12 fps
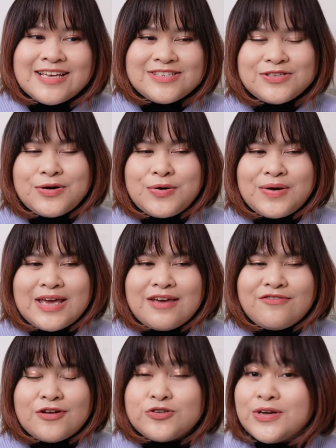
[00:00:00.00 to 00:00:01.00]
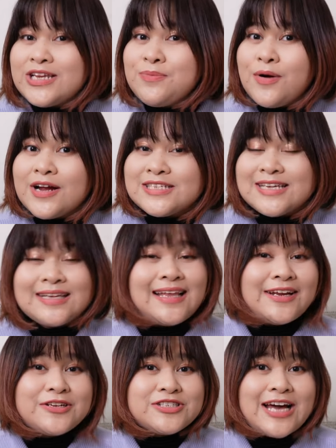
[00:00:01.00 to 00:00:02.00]
So if you're train departs at a
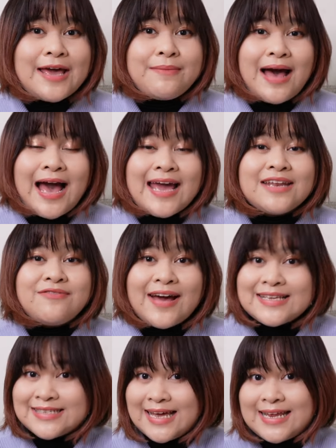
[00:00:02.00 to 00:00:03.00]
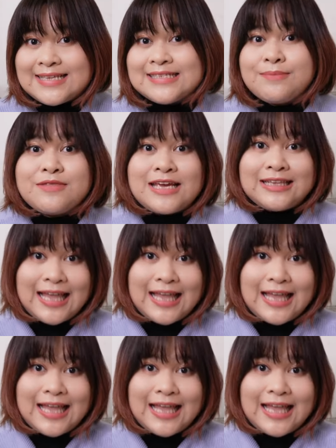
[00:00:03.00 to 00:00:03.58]
later time, I advise getting something